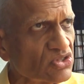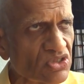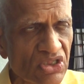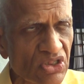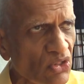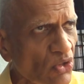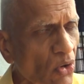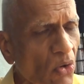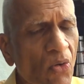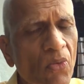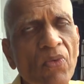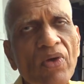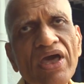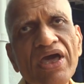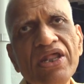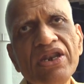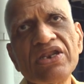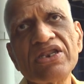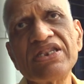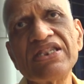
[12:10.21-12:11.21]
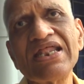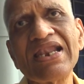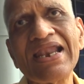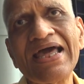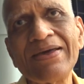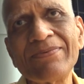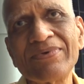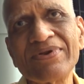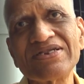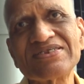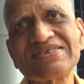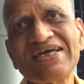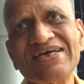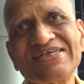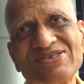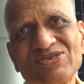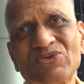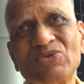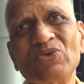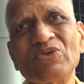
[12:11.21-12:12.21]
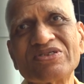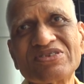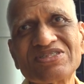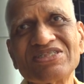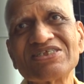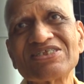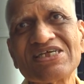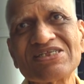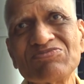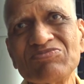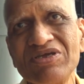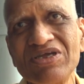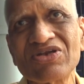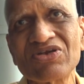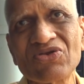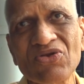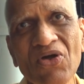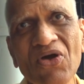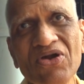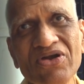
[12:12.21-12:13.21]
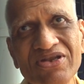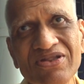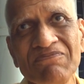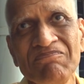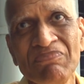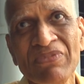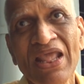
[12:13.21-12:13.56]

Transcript: nowhere in the library science schools this has been taught.